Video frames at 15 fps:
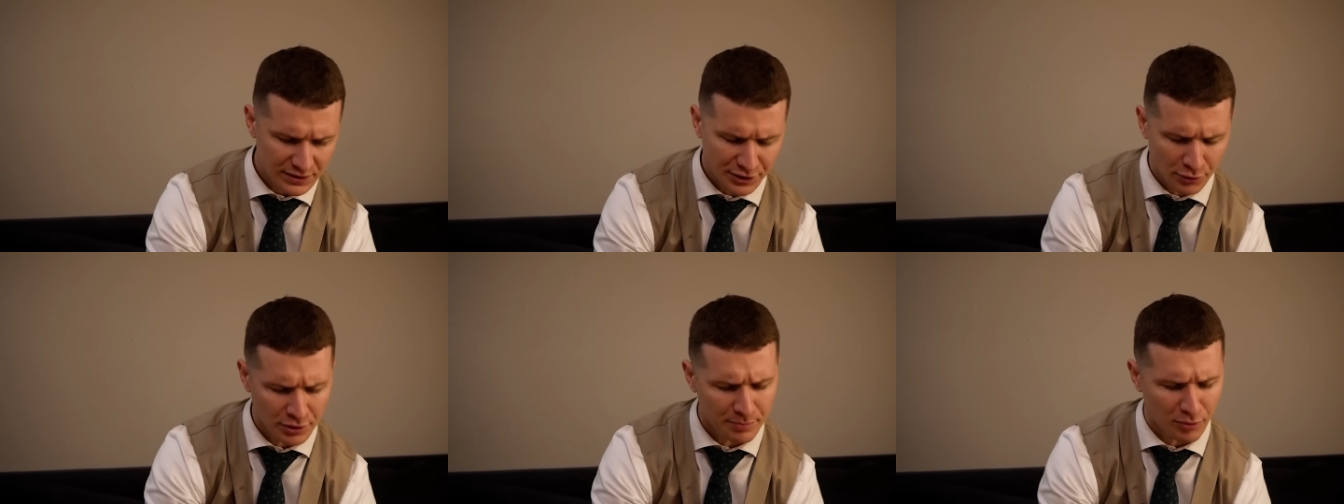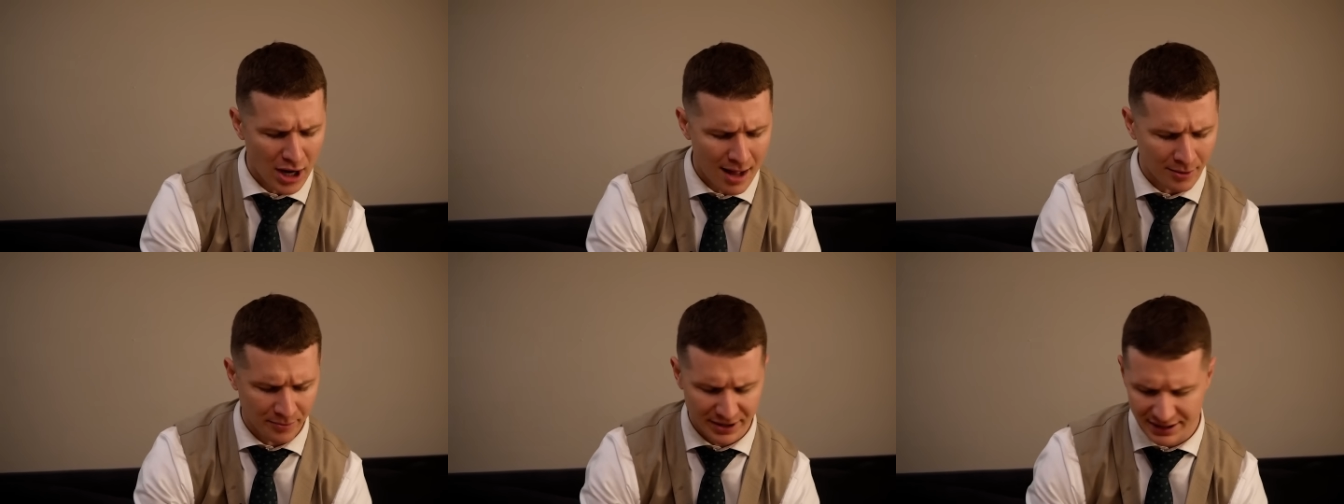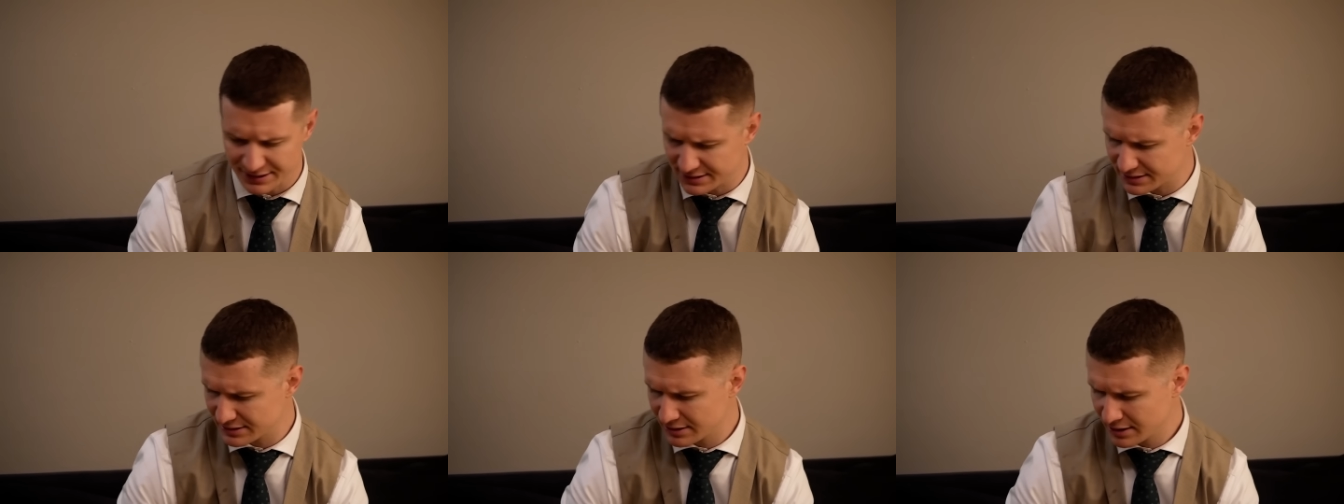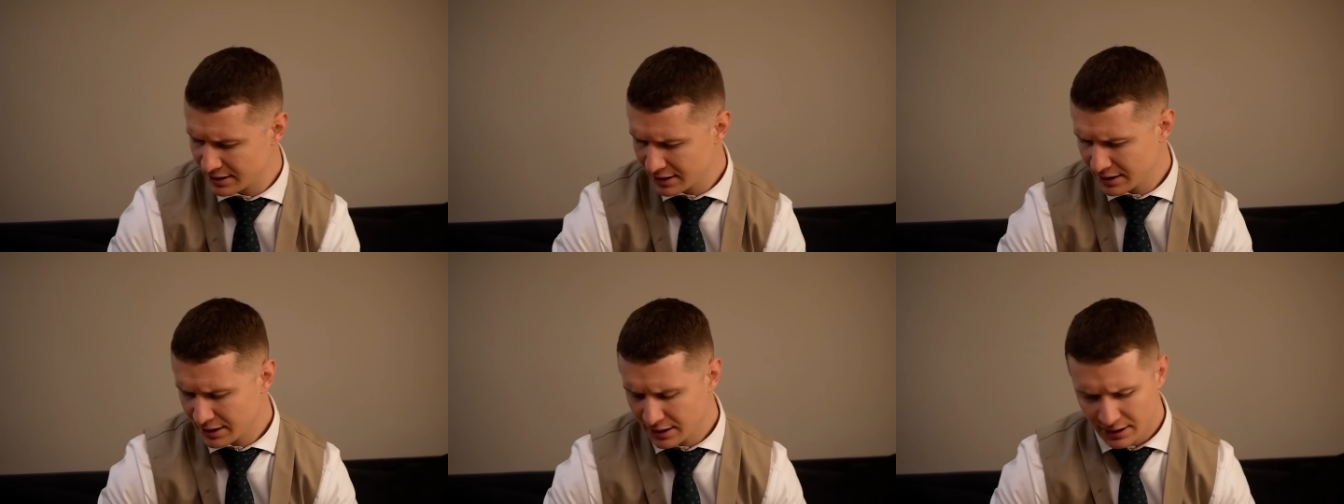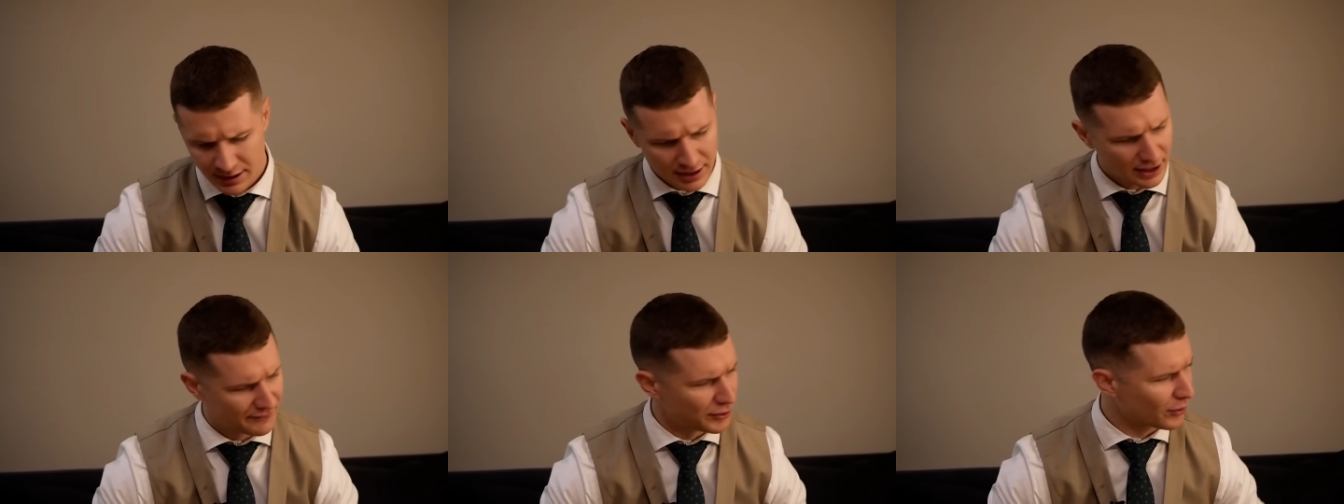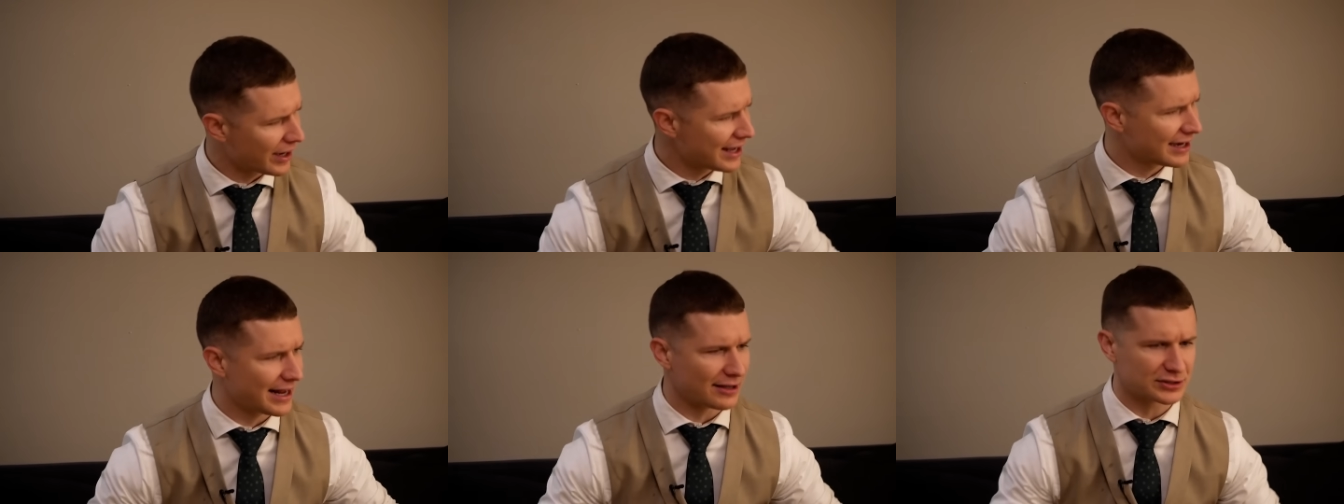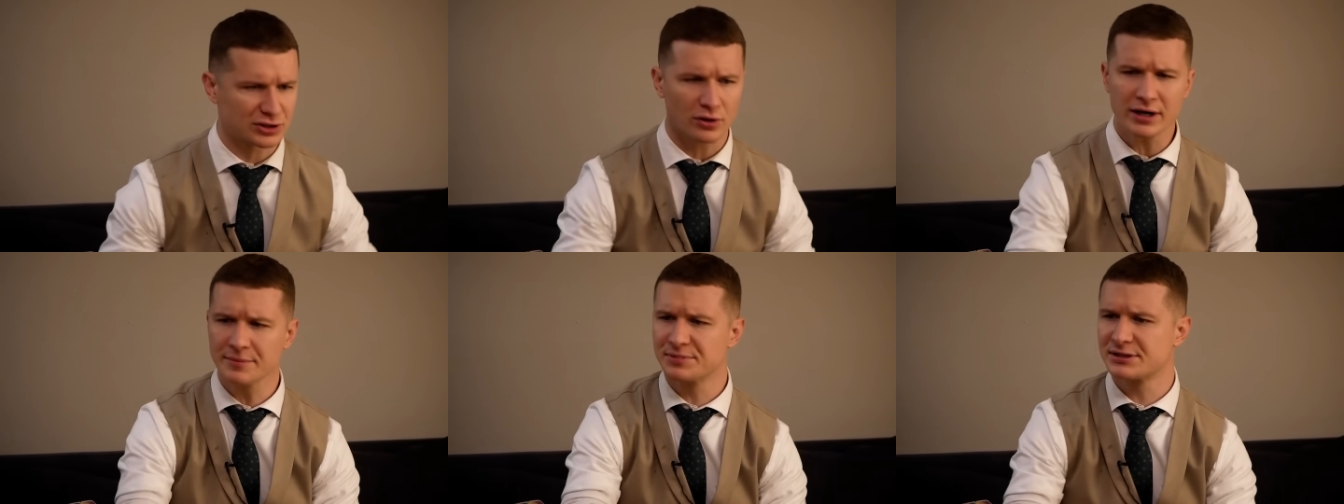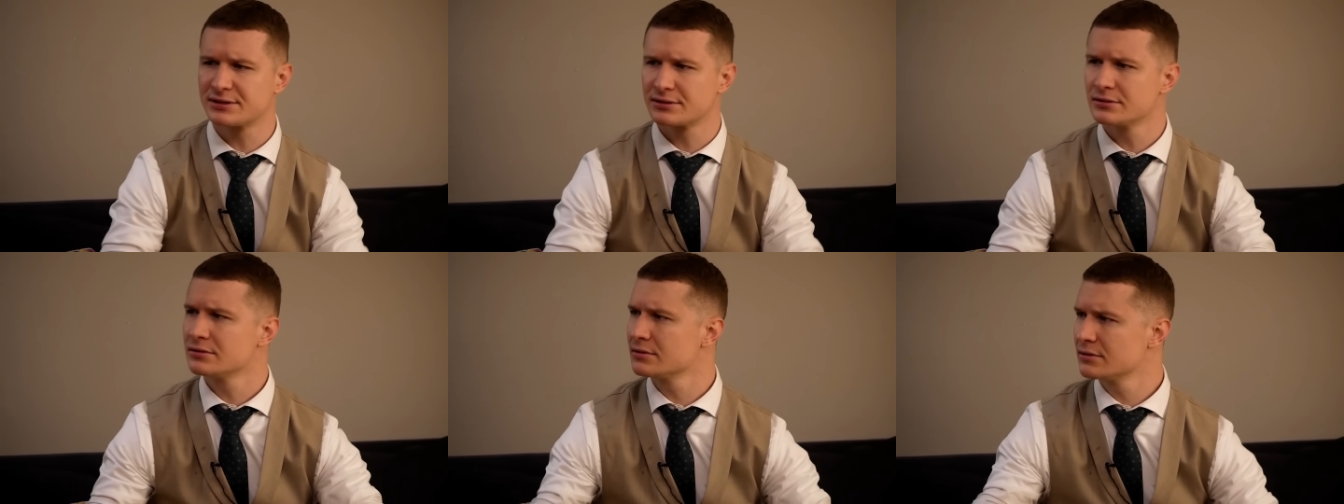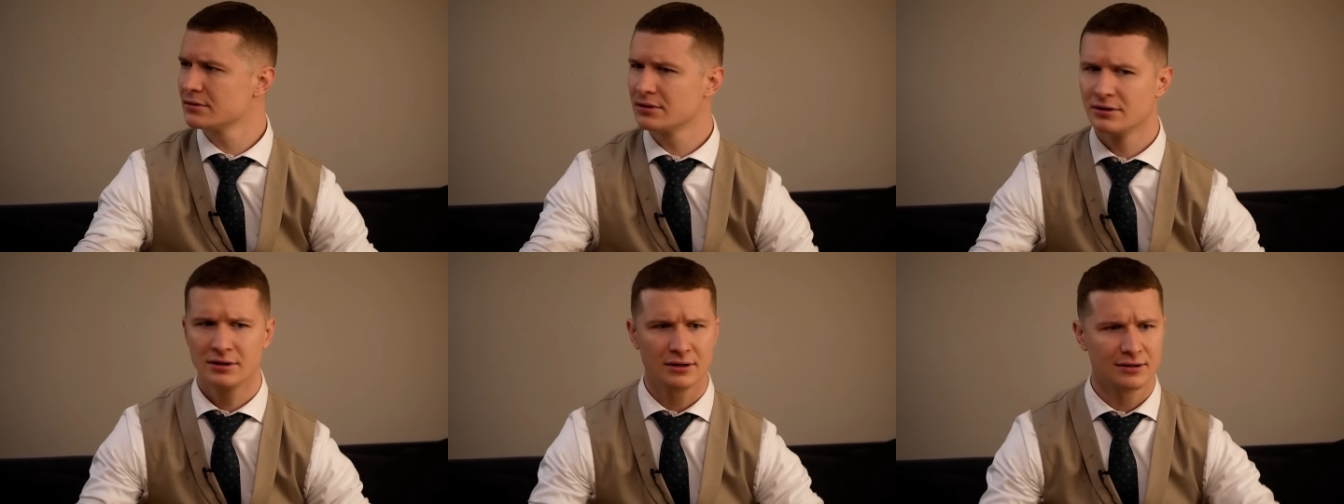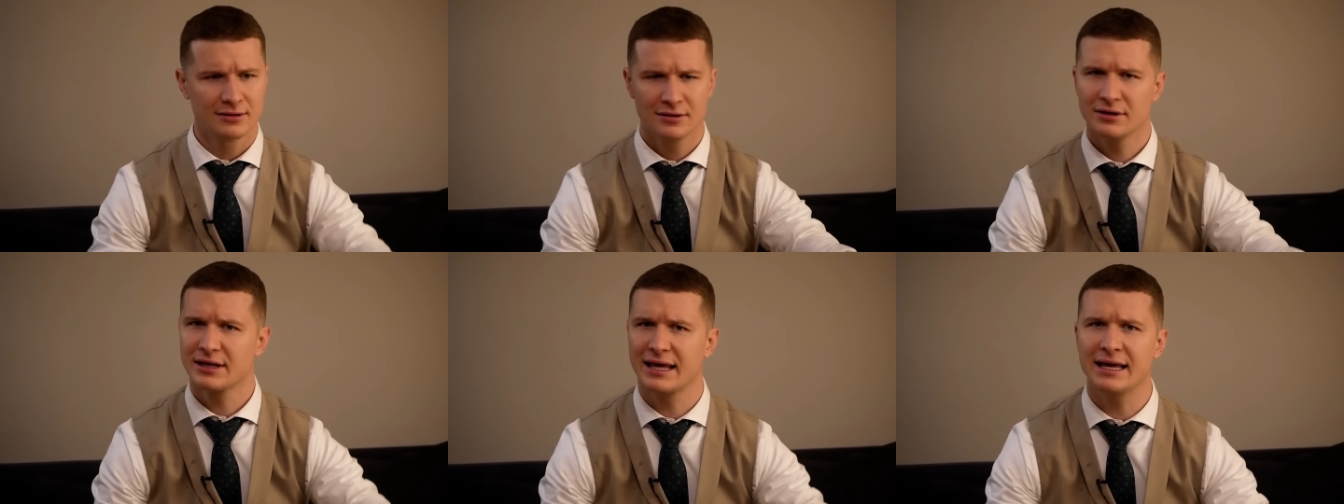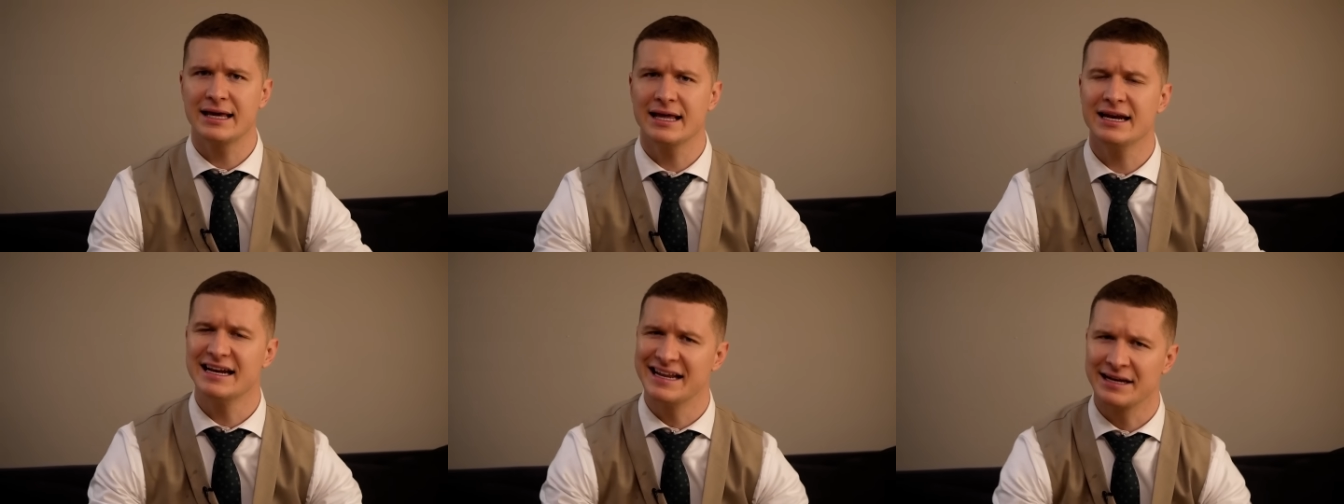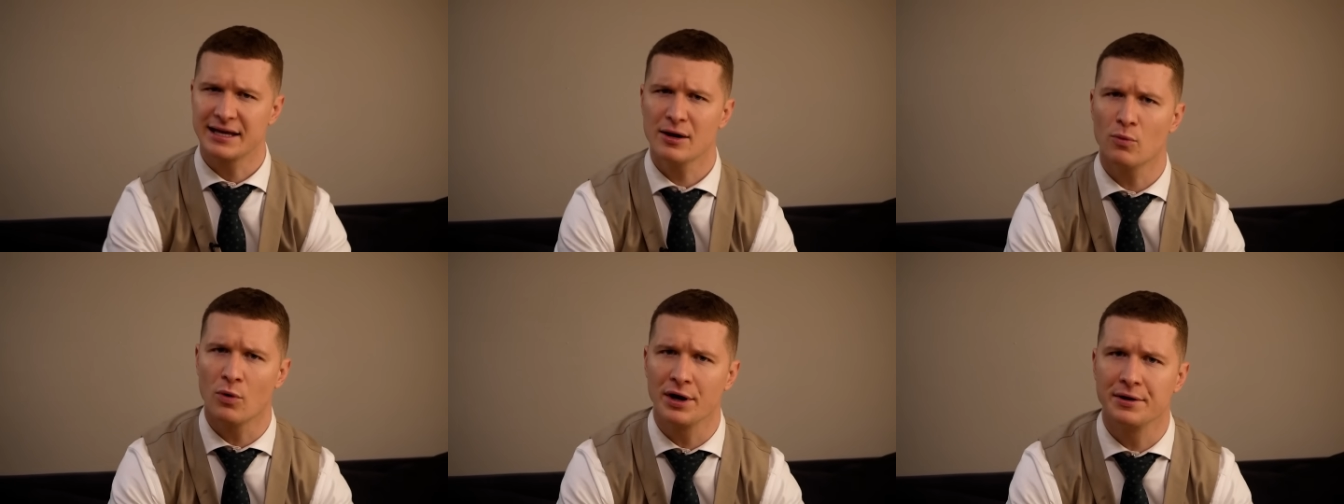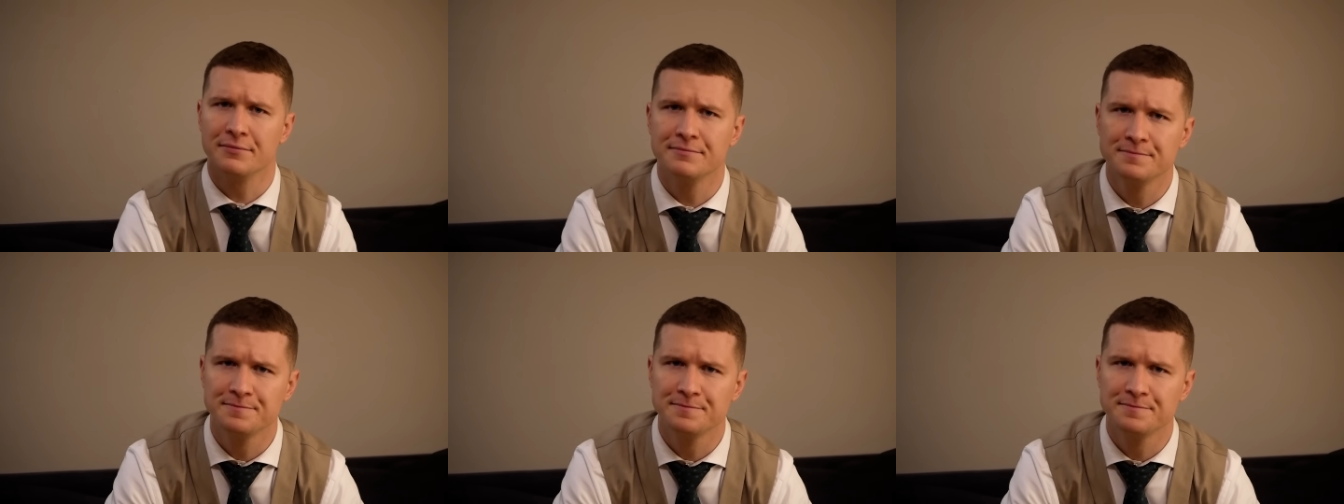The only problem is, if you're handing out scripts, King Kenny didn't get one.